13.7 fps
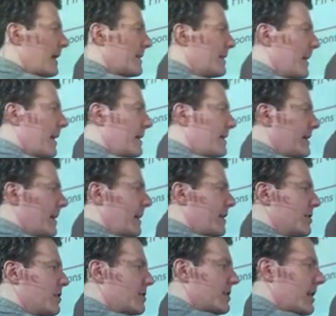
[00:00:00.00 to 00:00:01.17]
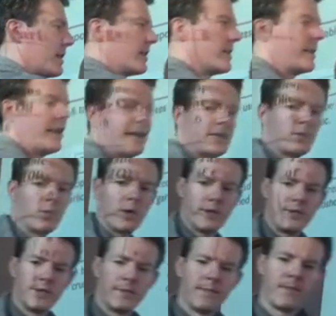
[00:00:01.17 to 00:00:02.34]
to 18, just like on the last
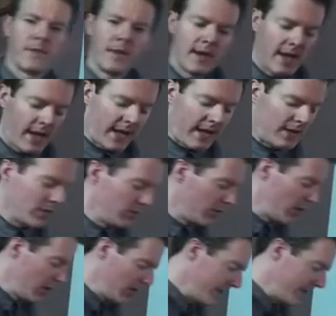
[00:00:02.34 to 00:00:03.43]
ones. And you'll notice